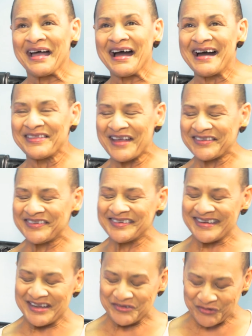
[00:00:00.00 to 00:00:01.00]
That's
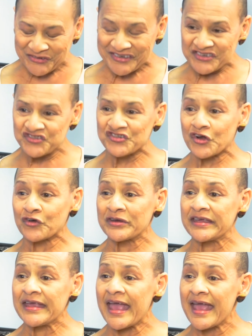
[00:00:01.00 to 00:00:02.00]
an interesting
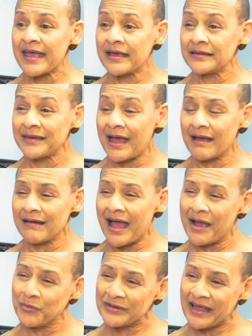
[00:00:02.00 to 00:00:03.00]
journey, and
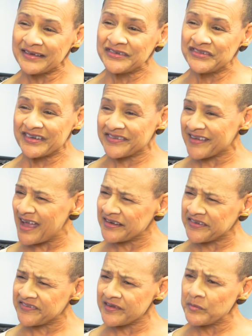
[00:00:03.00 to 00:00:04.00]
I would like to just kind
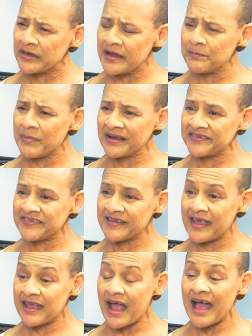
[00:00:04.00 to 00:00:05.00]
of sum it up by
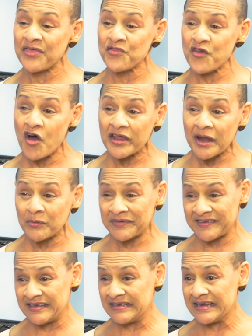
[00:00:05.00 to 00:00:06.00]
saying I thought I
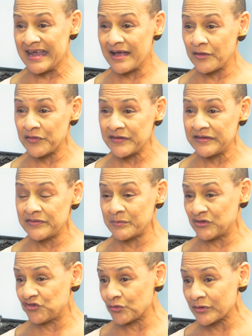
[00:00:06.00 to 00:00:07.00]
was eating healthy the
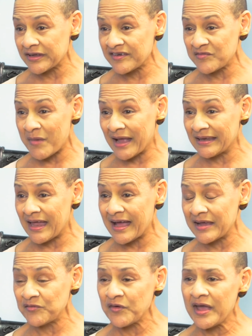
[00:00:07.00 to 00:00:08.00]
majority of my
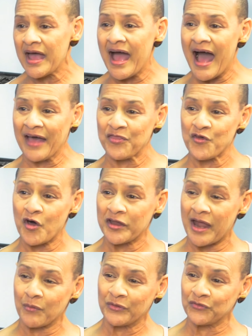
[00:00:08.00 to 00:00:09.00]
life. I
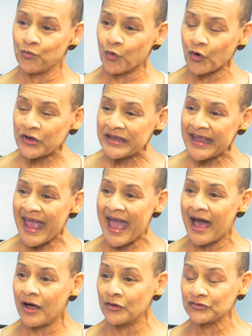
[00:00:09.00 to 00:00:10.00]
thought I was working
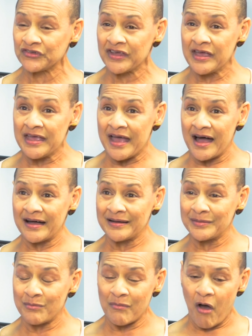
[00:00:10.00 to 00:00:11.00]
out,
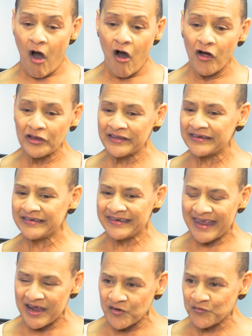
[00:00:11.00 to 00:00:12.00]
all in
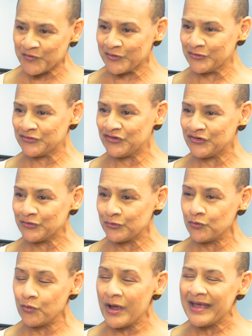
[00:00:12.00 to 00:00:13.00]
an effort
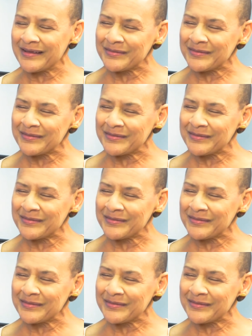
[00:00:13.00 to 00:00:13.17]
to